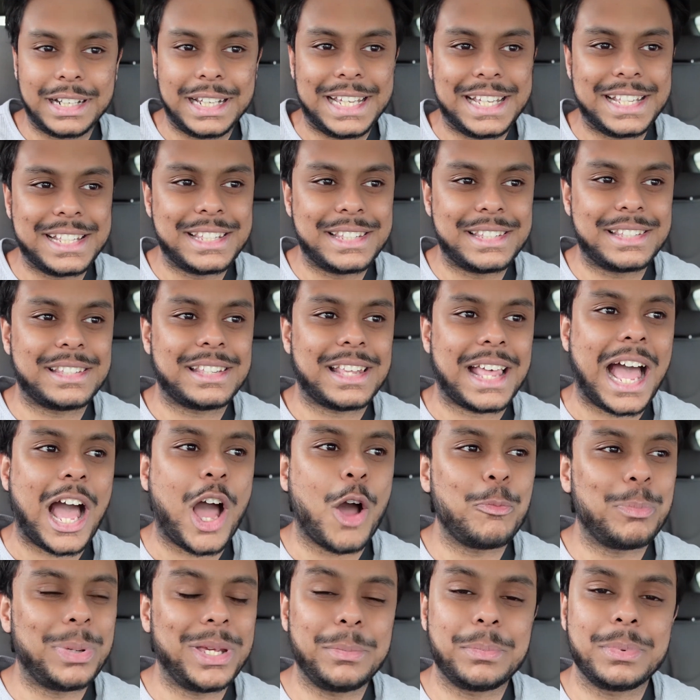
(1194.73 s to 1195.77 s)
is
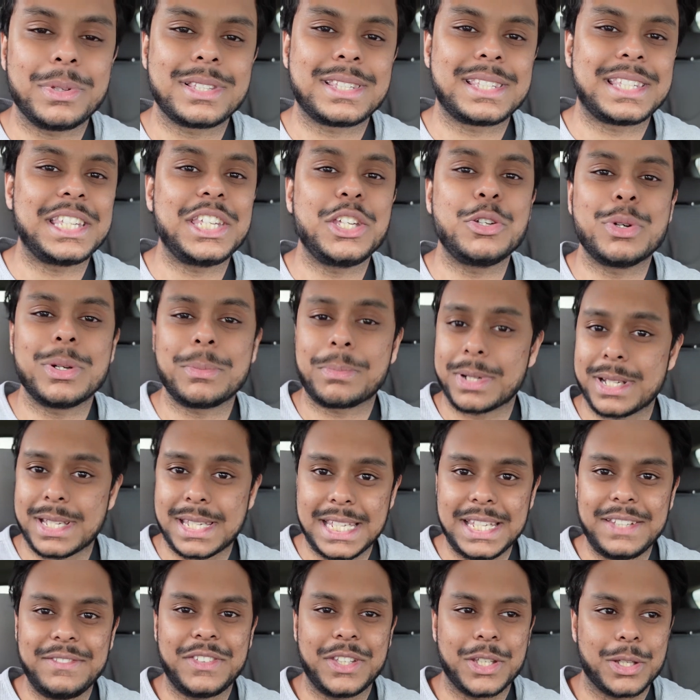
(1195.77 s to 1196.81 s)
how people see you and
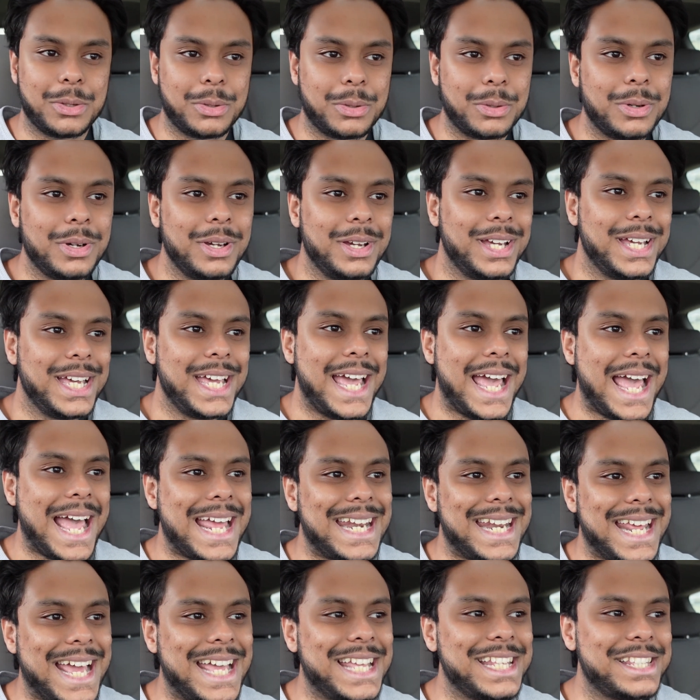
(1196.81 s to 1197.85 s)
perceive you,
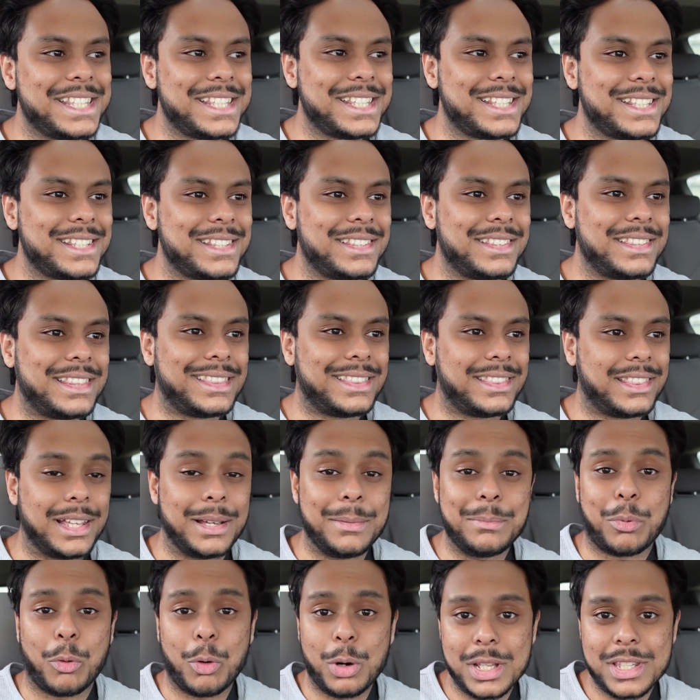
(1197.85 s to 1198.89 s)
and hence the
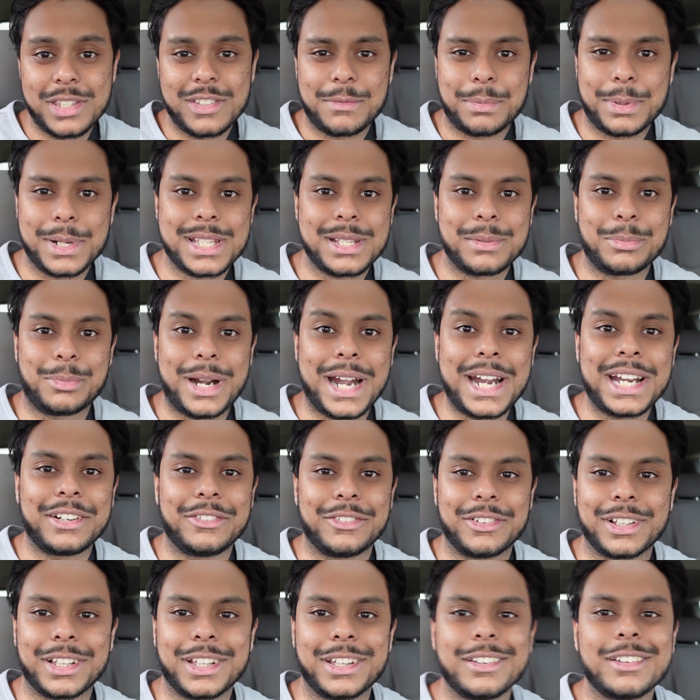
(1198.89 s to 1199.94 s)
importance of personal branding,
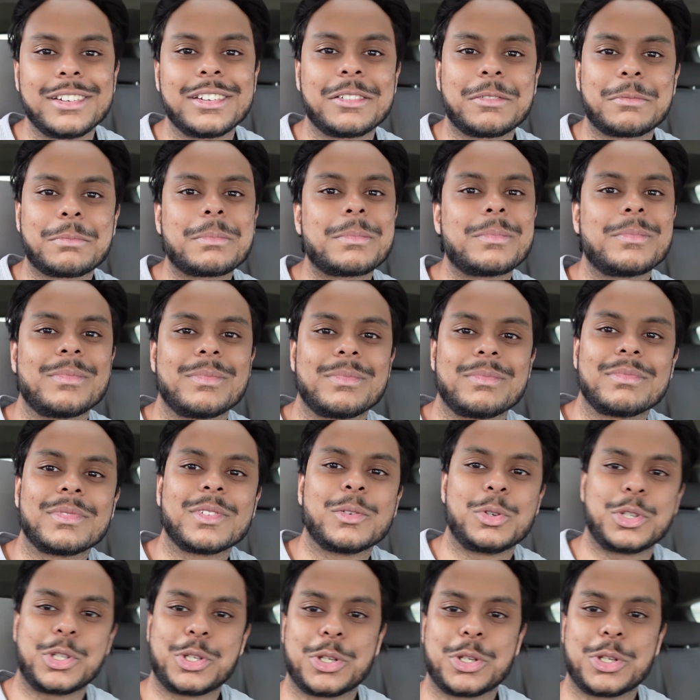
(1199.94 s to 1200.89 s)
really. Would